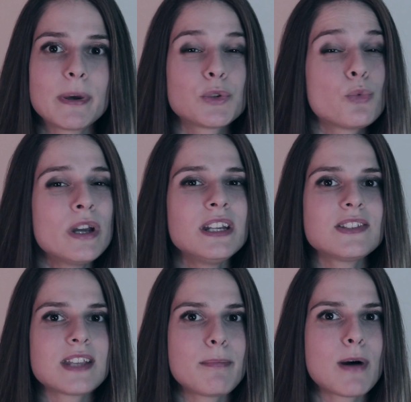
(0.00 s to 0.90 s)
But when
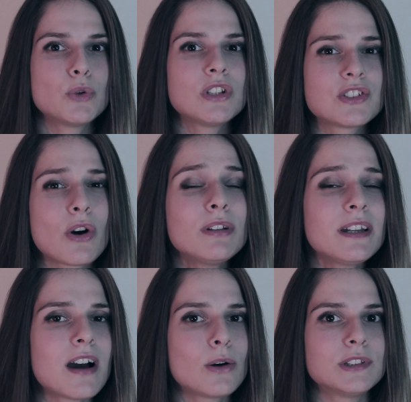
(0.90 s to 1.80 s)
it's about
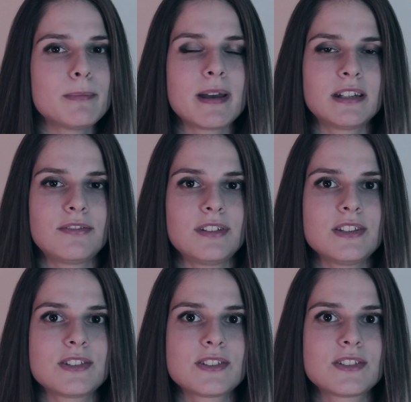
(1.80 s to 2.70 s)
doling out the
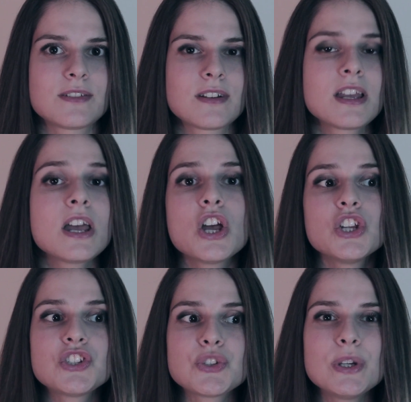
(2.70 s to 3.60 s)
benefits,
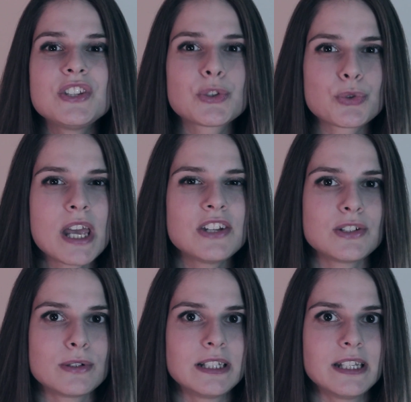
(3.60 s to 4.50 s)
do it
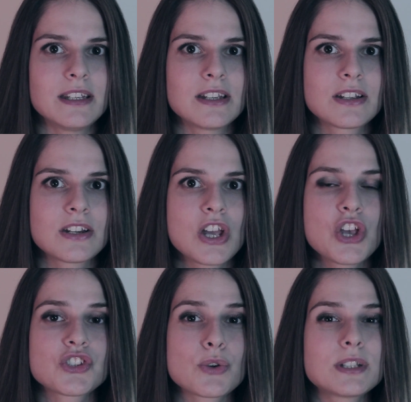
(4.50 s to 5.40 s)
gradually,
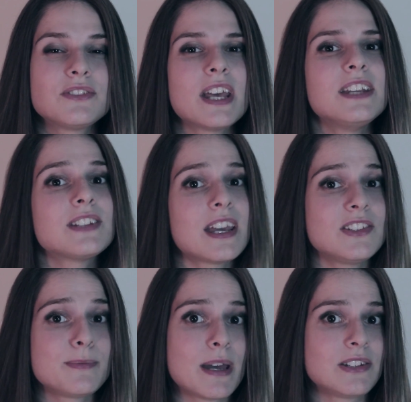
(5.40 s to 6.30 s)
so that they
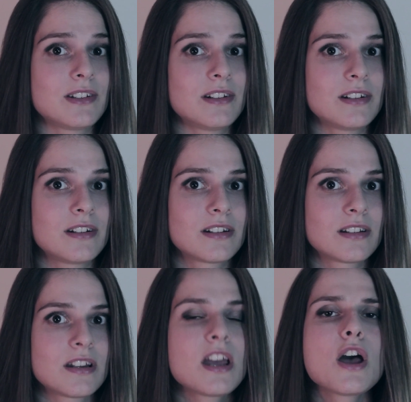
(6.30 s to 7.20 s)
taste better.
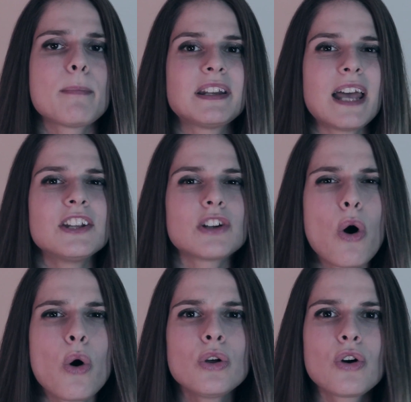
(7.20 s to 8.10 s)
But
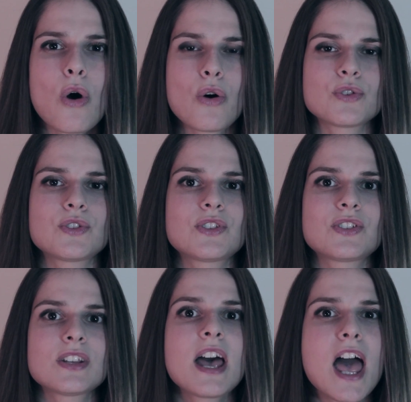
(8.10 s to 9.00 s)
at all
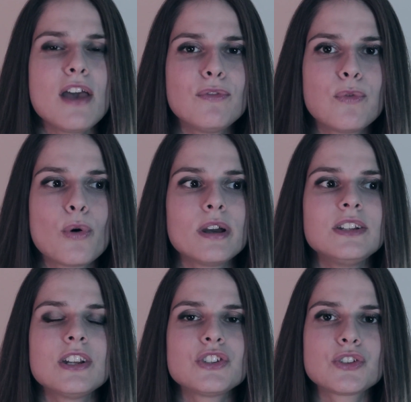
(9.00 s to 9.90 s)
costs,
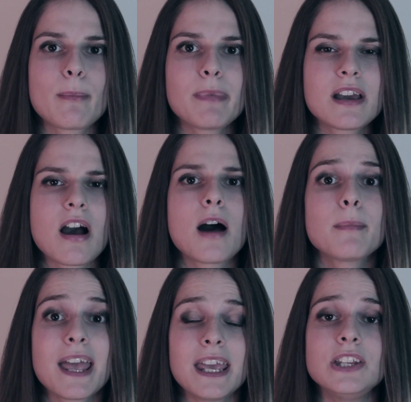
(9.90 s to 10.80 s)
avoid to
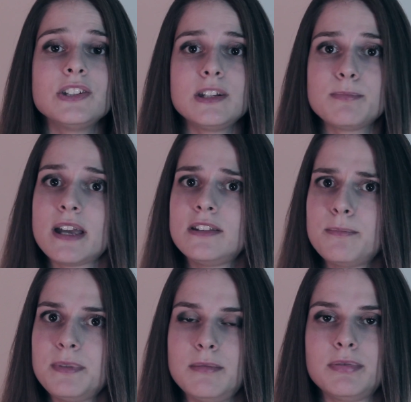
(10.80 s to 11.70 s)
become hated by
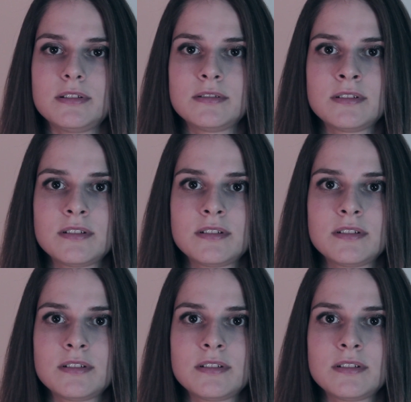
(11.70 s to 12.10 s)
the people.